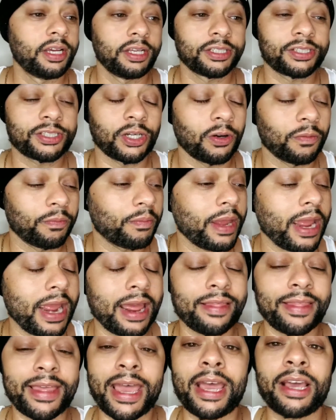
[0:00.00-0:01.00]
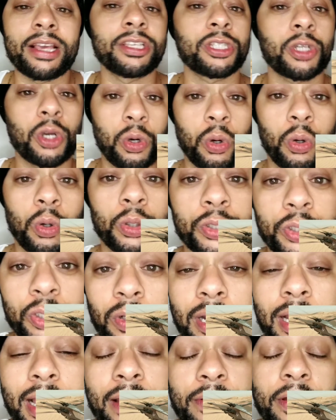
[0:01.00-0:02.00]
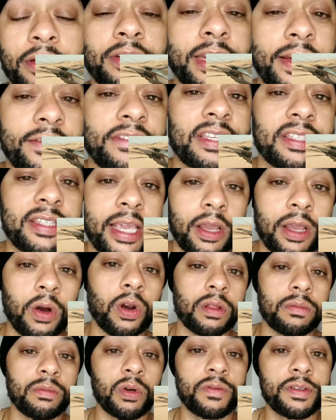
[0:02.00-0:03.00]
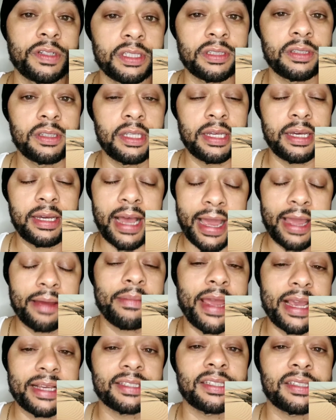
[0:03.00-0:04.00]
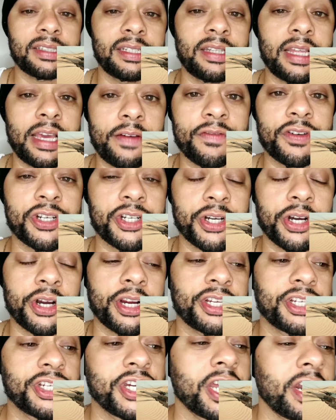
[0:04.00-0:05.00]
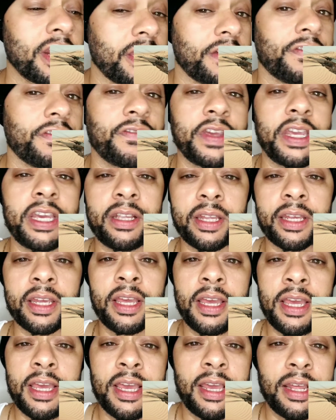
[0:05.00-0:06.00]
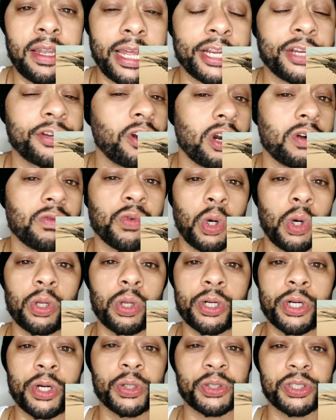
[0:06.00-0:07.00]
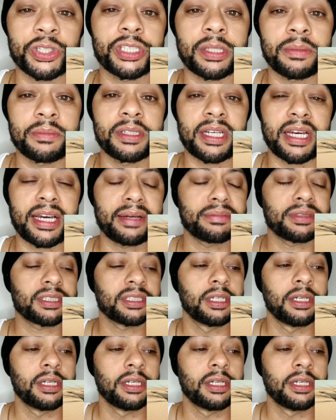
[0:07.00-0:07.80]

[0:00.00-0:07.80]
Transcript: So man, that is cool. So I would definitely say go to the movie, the IMAX, to see that for sure, because you're gonna get a feeling like you're on a roller coaster sometimes.